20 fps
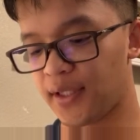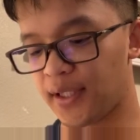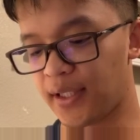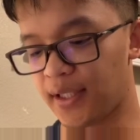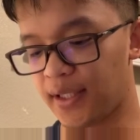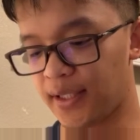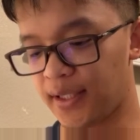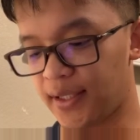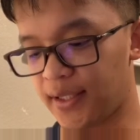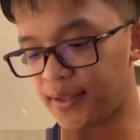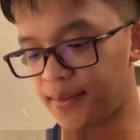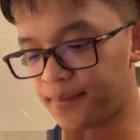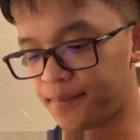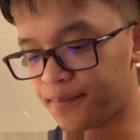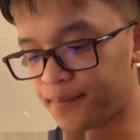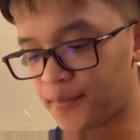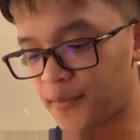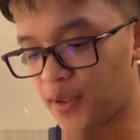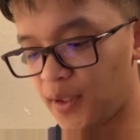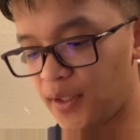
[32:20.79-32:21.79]
Now
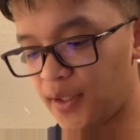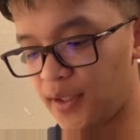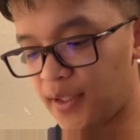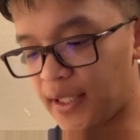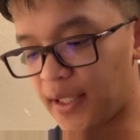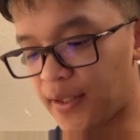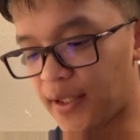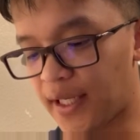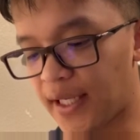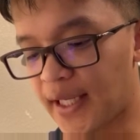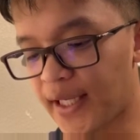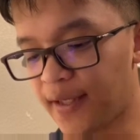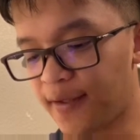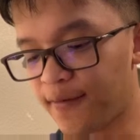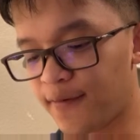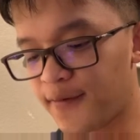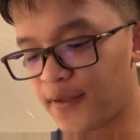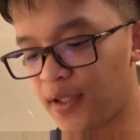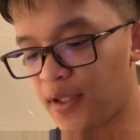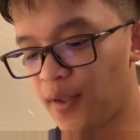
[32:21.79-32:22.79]
that I
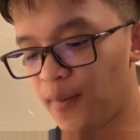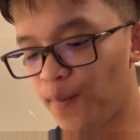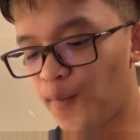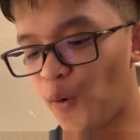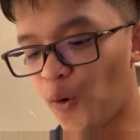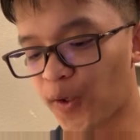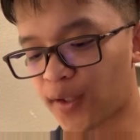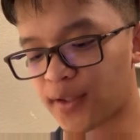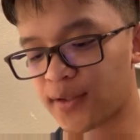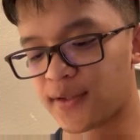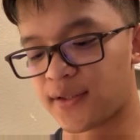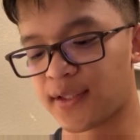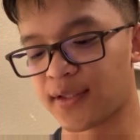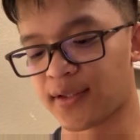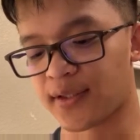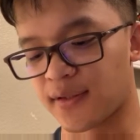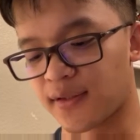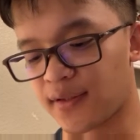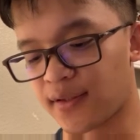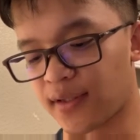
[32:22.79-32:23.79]
have more
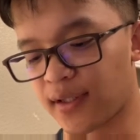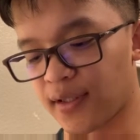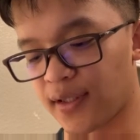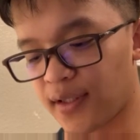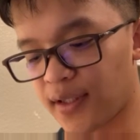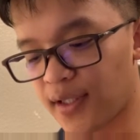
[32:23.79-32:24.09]
consistent,